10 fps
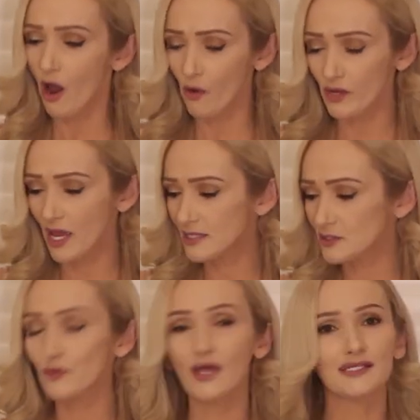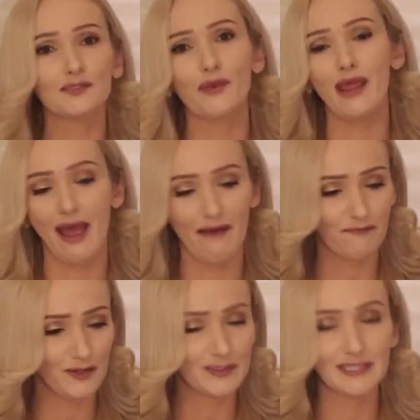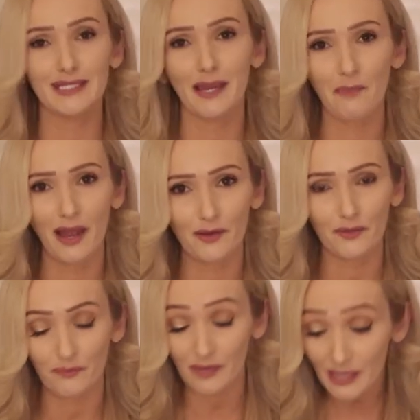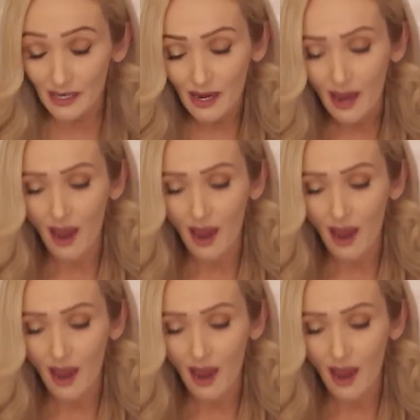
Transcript: Okay, so that's what I have for you today, pile 3.